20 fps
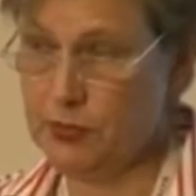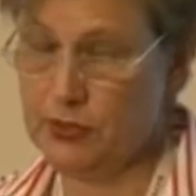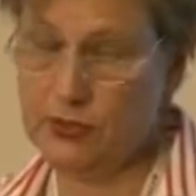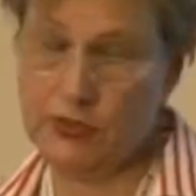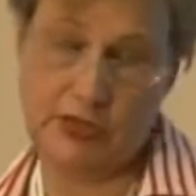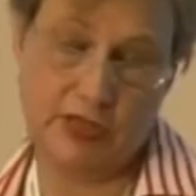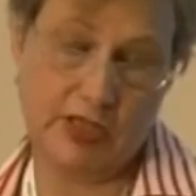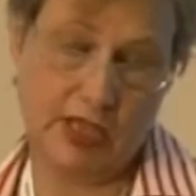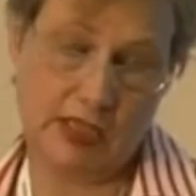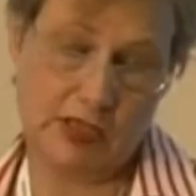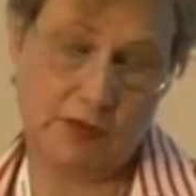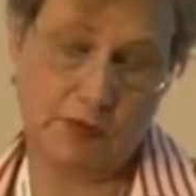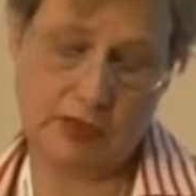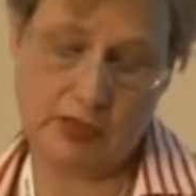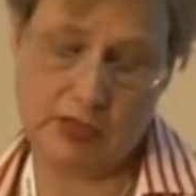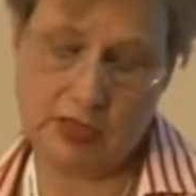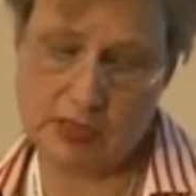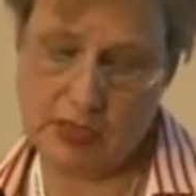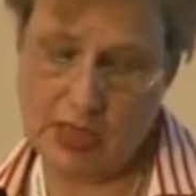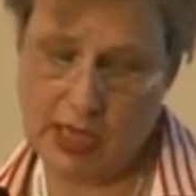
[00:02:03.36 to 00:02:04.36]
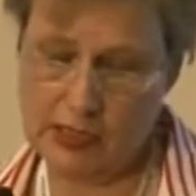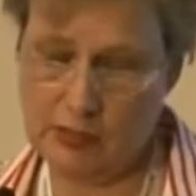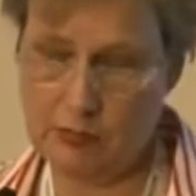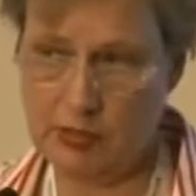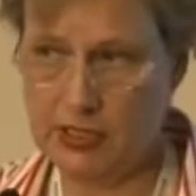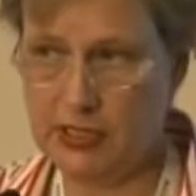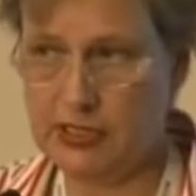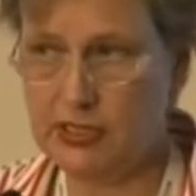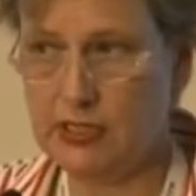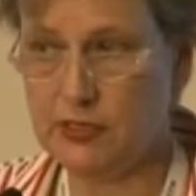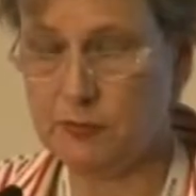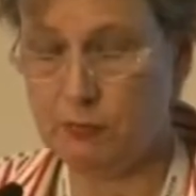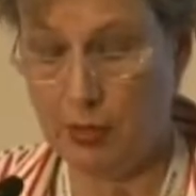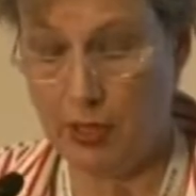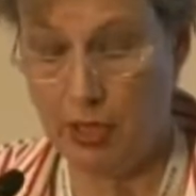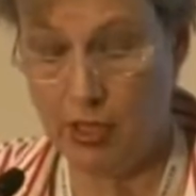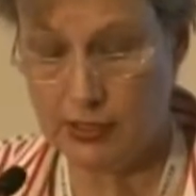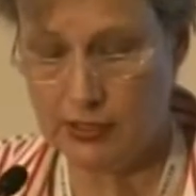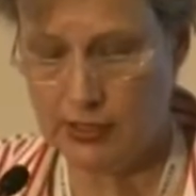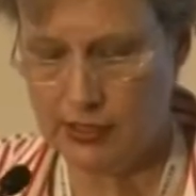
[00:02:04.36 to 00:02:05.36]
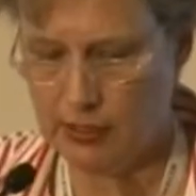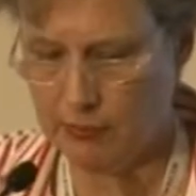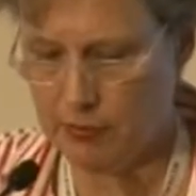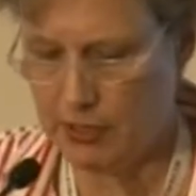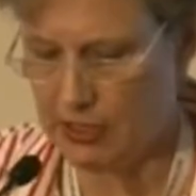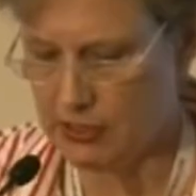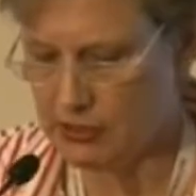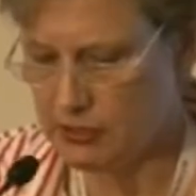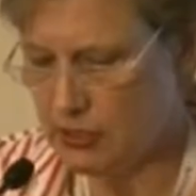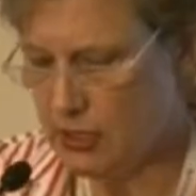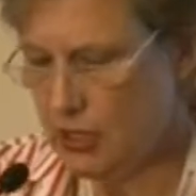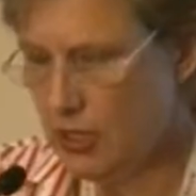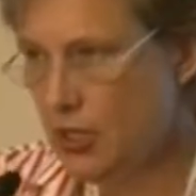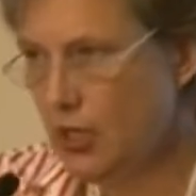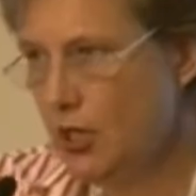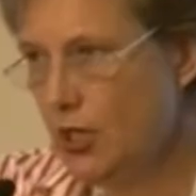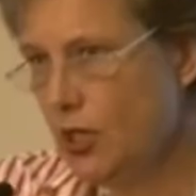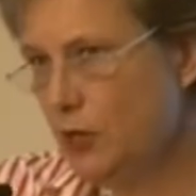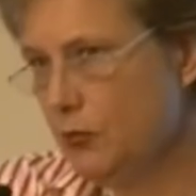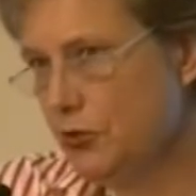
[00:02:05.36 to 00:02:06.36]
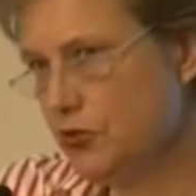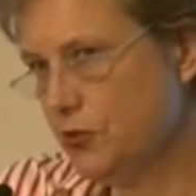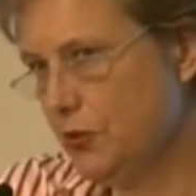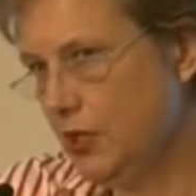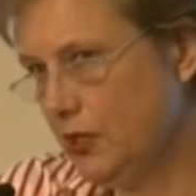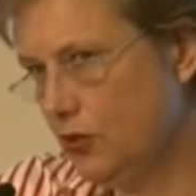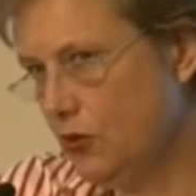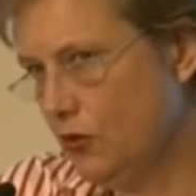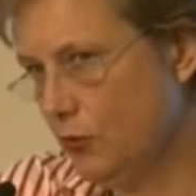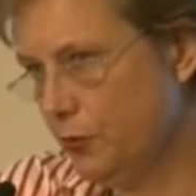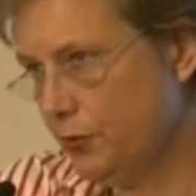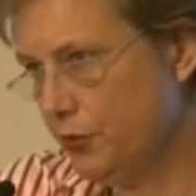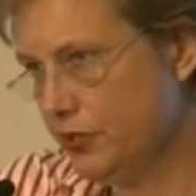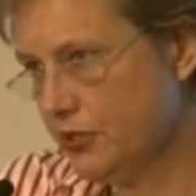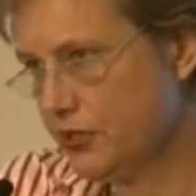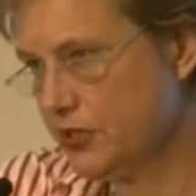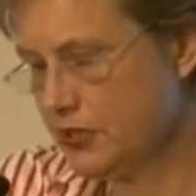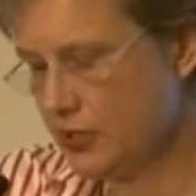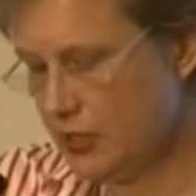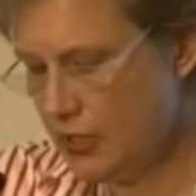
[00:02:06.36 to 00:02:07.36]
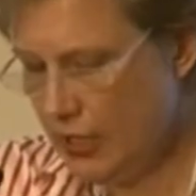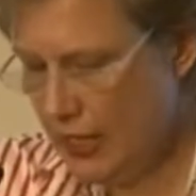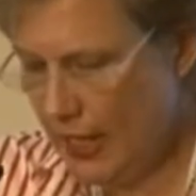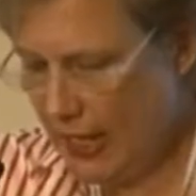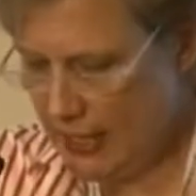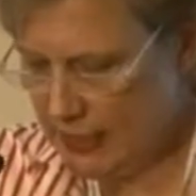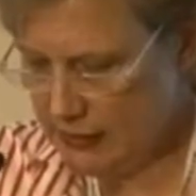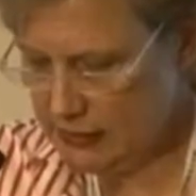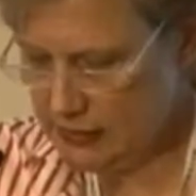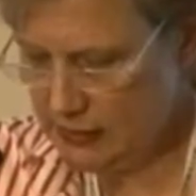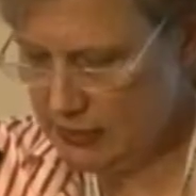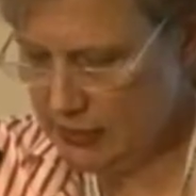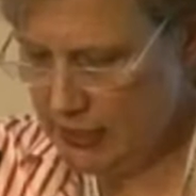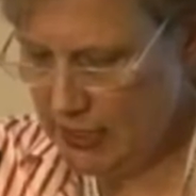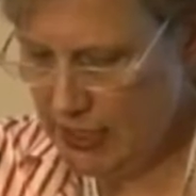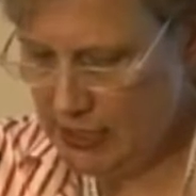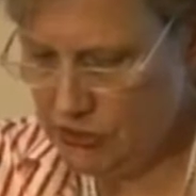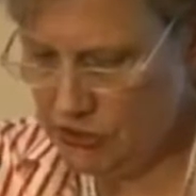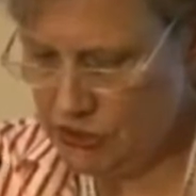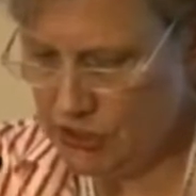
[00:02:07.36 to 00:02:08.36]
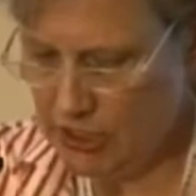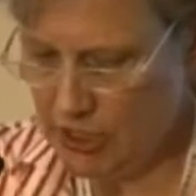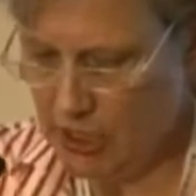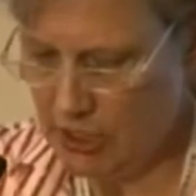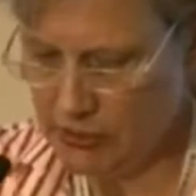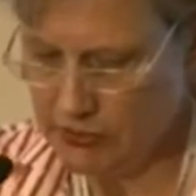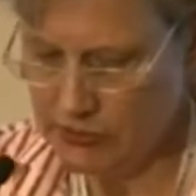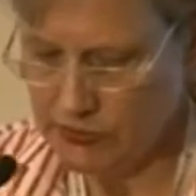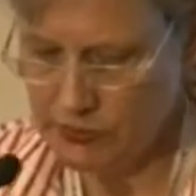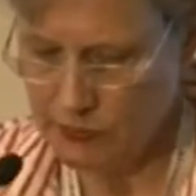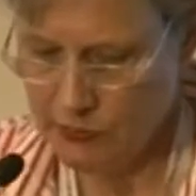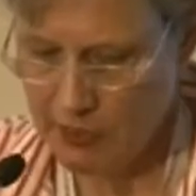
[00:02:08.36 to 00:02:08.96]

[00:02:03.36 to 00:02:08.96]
Because that's what sustainability is partly about, between corporates and NGOs.